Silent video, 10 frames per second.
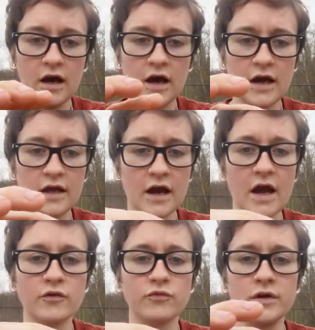I,
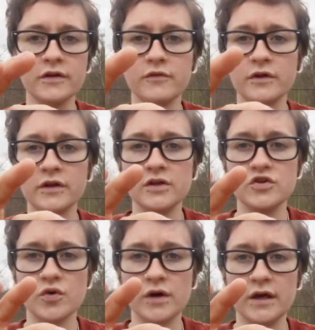I really, really
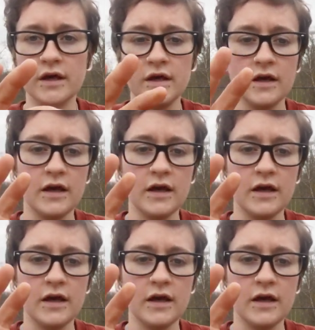enjoy it.